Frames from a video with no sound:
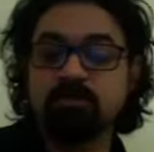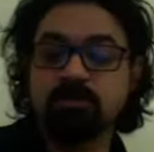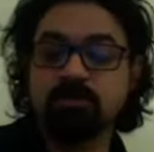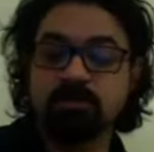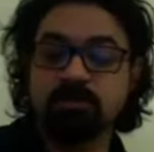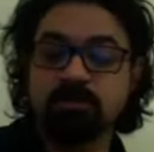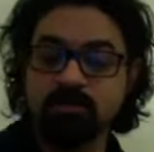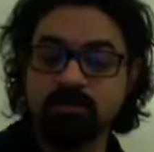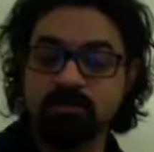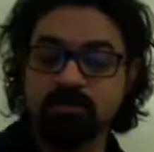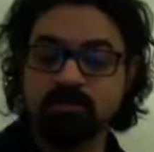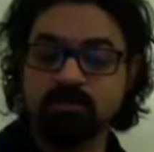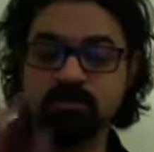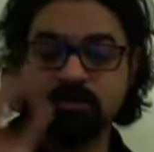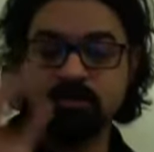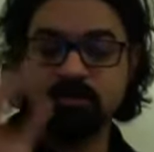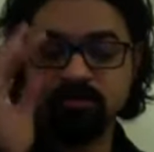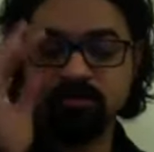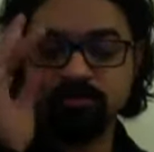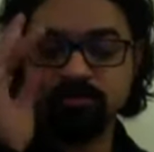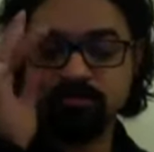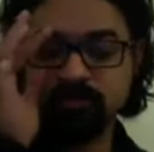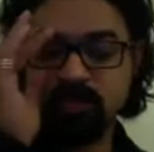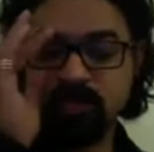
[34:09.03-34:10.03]
Uh, can you
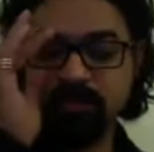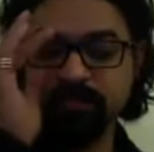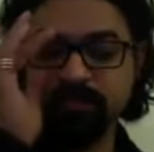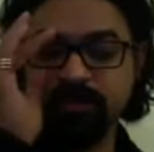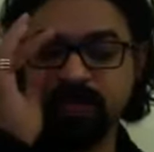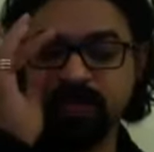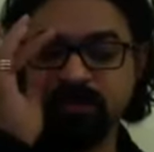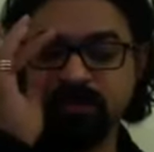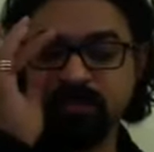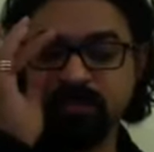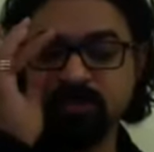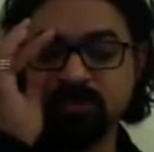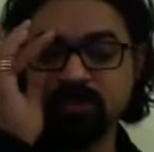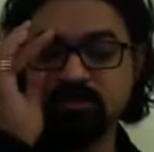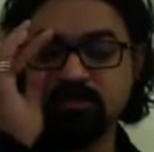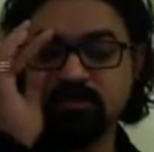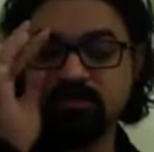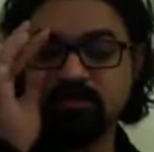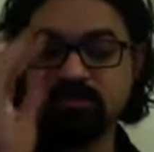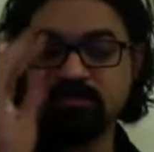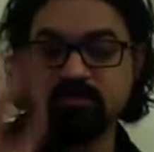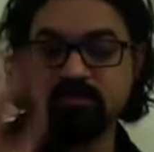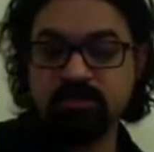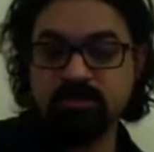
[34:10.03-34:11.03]
um, unpack that a
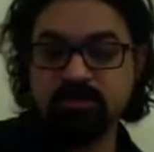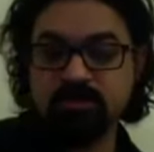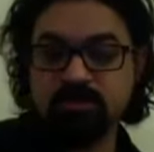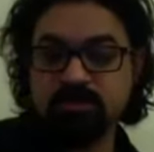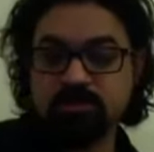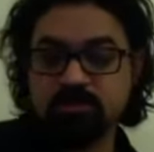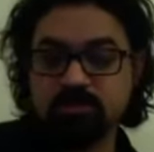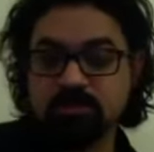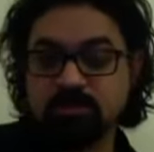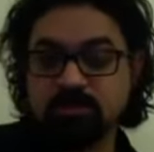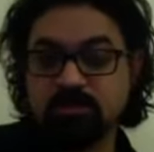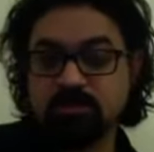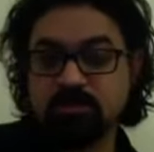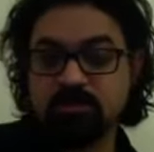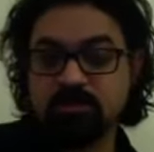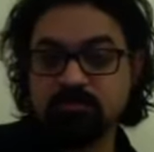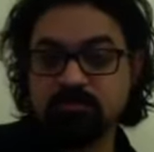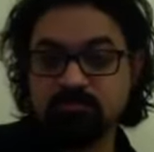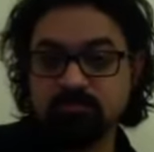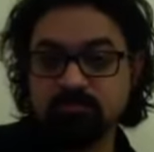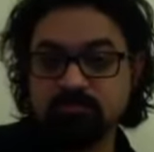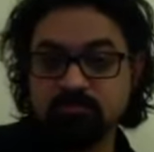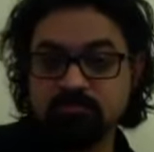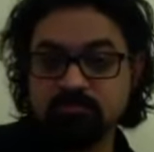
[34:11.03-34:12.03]
little bit?
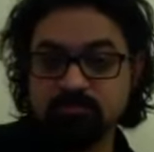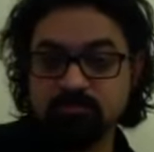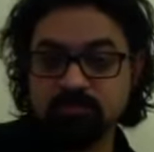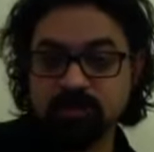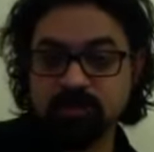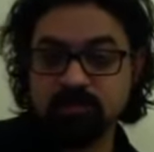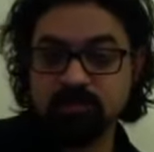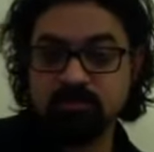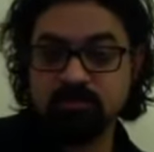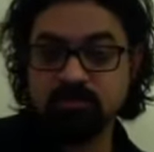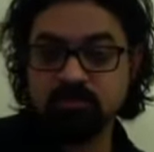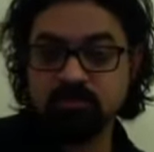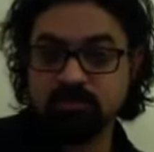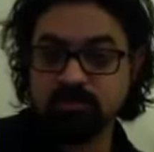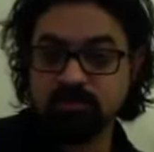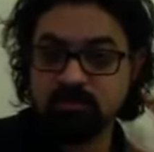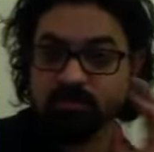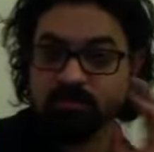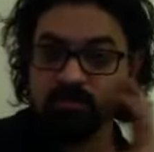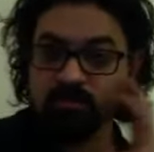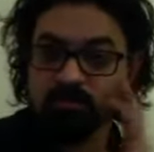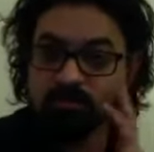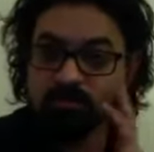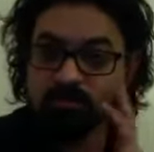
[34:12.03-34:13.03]
Um, uh,
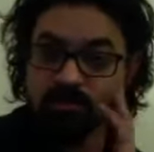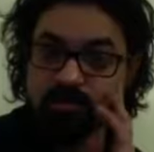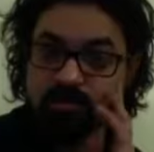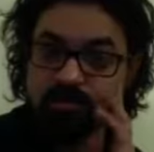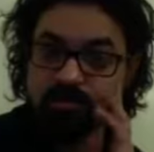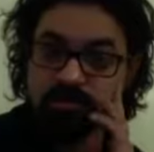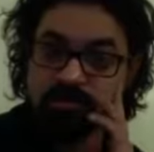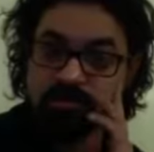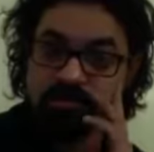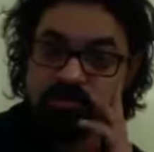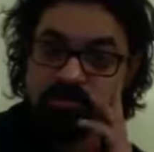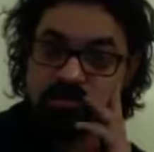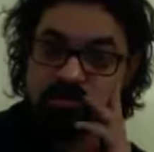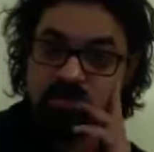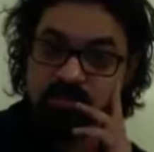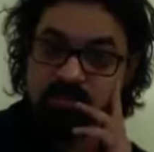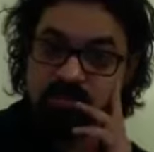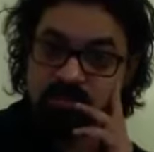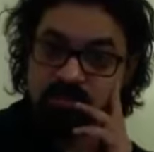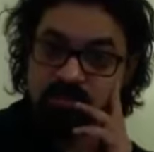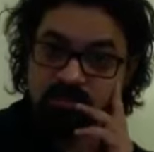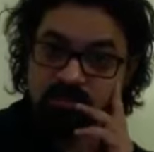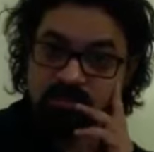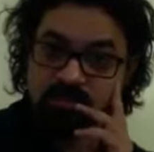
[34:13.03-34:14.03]
I understand
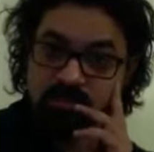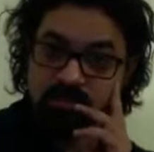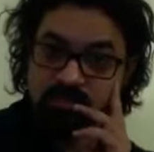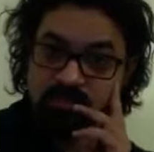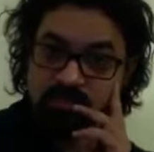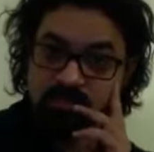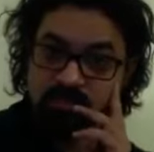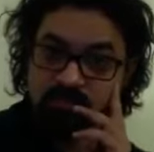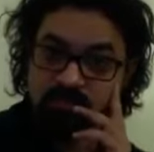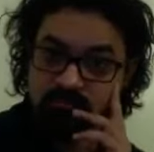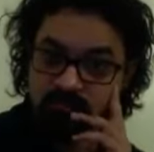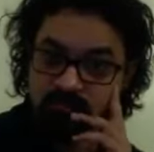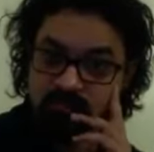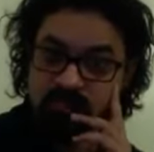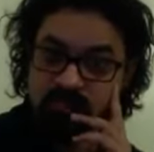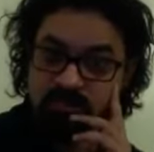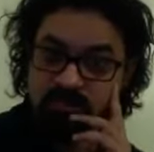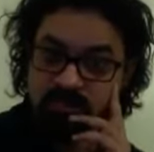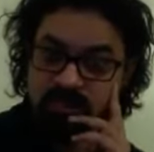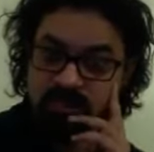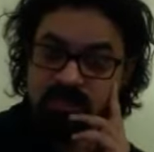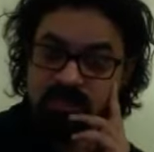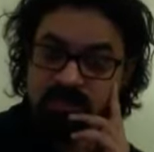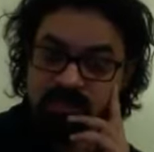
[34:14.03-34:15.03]
it. In, uh,
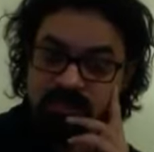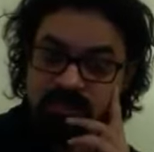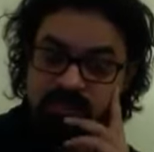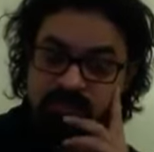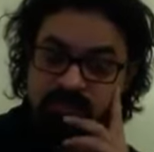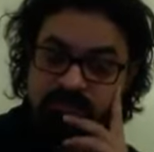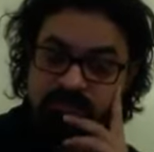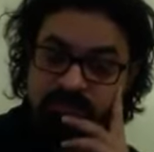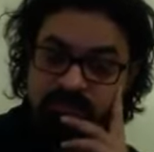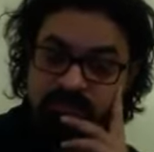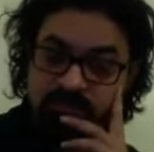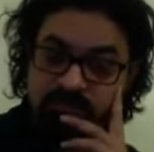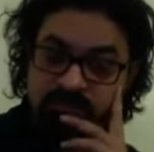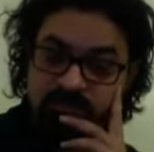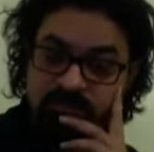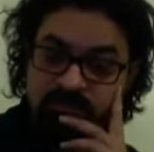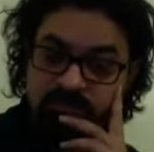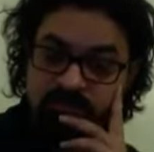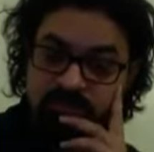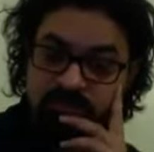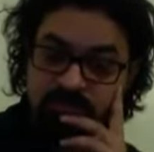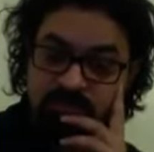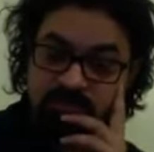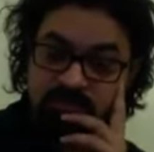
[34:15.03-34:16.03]
understand intuitively
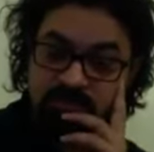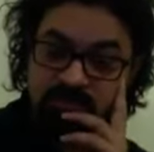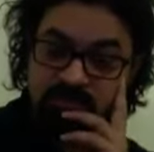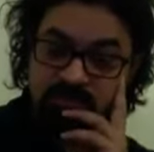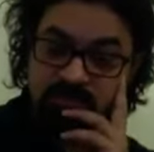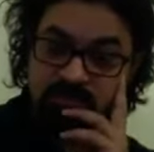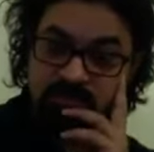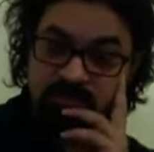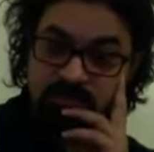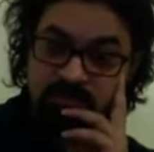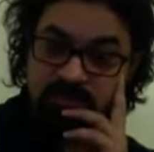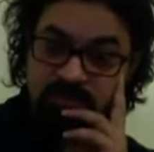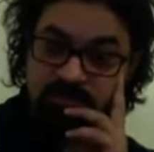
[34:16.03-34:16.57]
what you're saying. Uh-huh.